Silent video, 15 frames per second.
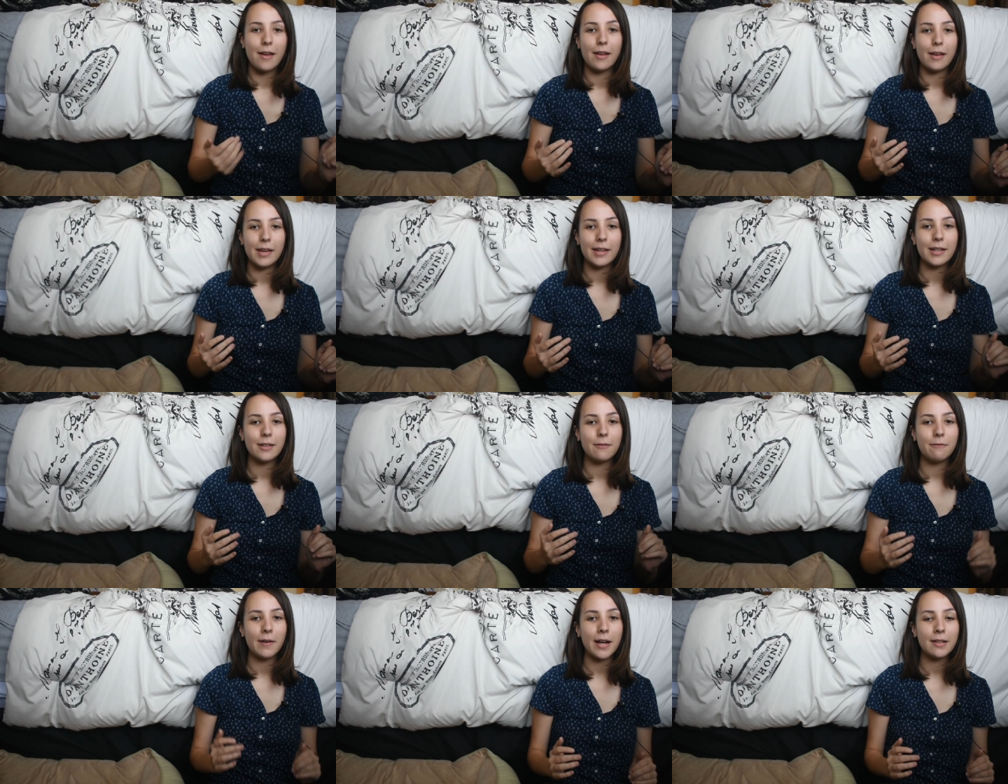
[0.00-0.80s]

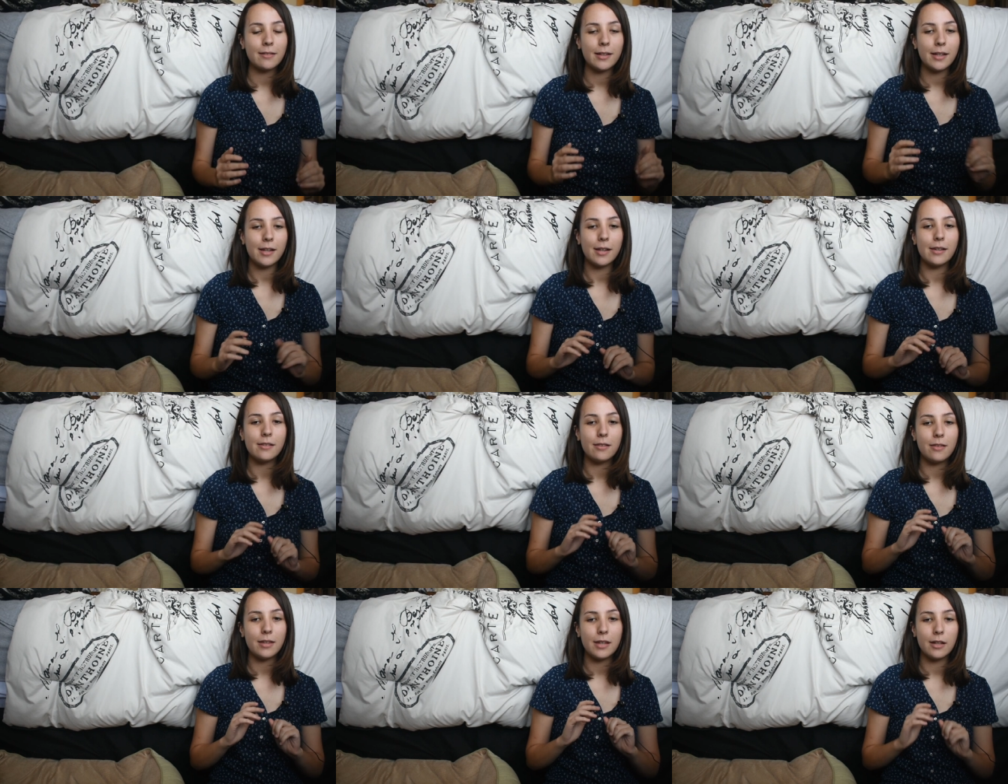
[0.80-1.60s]
And finally
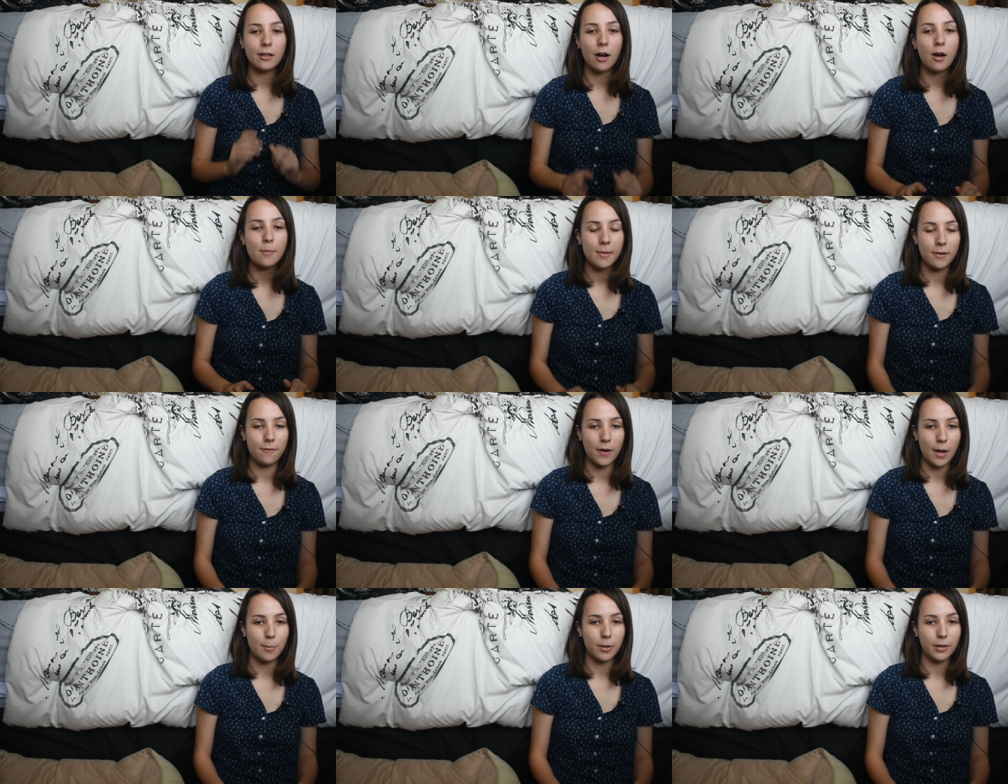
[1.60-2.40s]
is the carbon
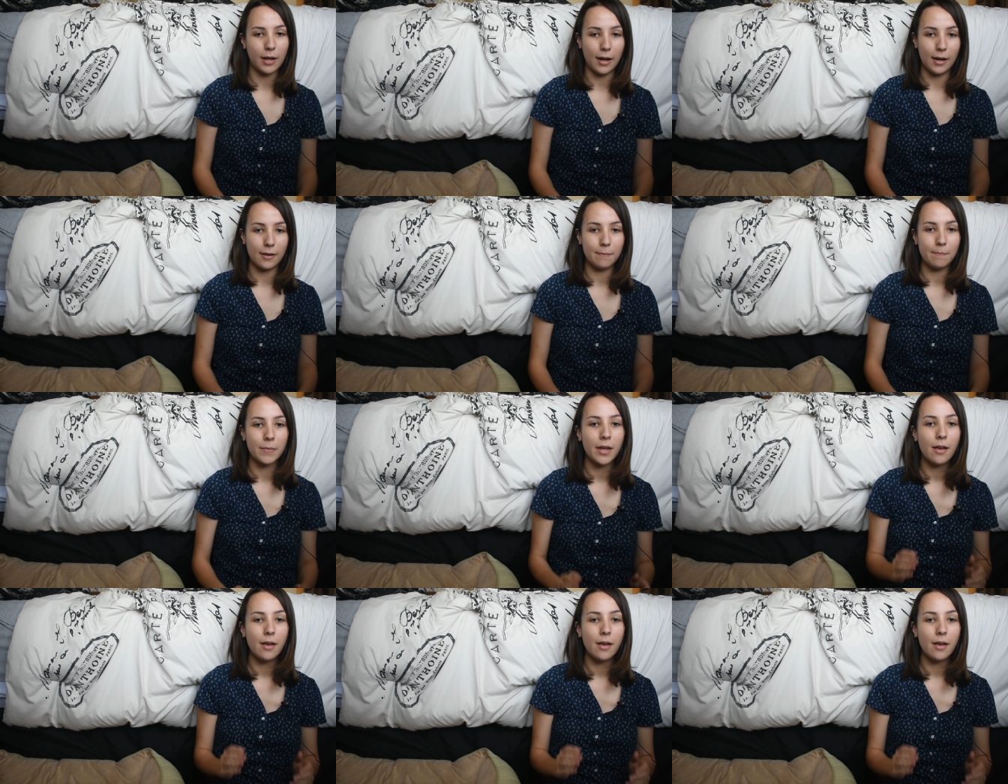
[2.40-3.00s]
fiber cane.